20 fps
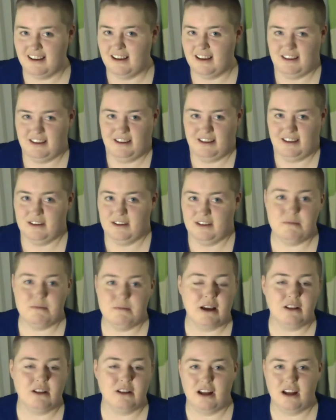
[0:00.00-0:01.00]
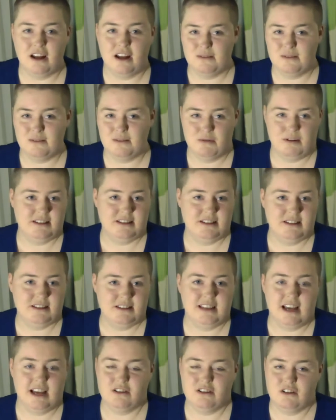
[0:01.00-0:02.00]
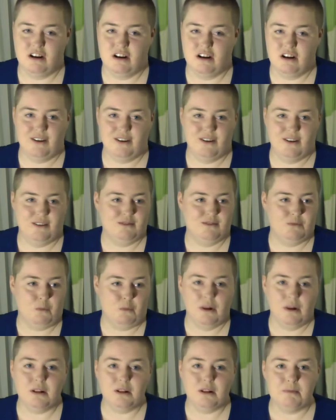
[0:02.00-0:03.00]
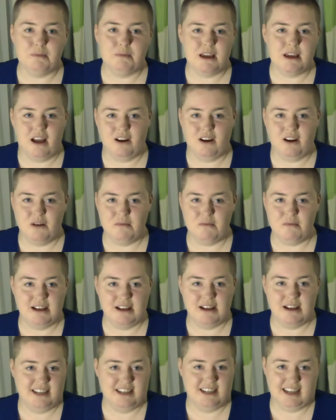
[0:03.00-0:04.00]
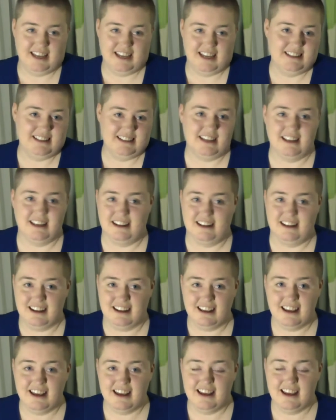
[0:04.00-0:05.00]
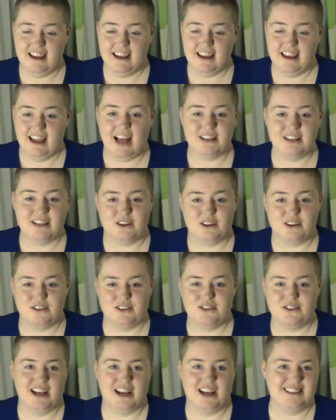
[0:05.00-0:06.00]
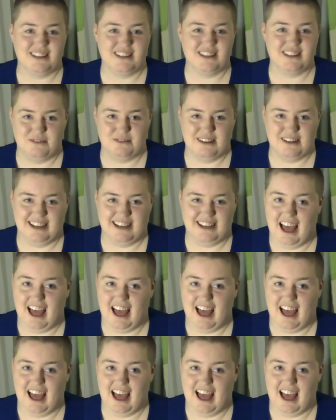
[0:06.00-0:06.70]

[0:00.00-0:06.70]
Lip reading: you make a lot of good points. Exaggerator will be on all my tickets and has a good chance to do it again.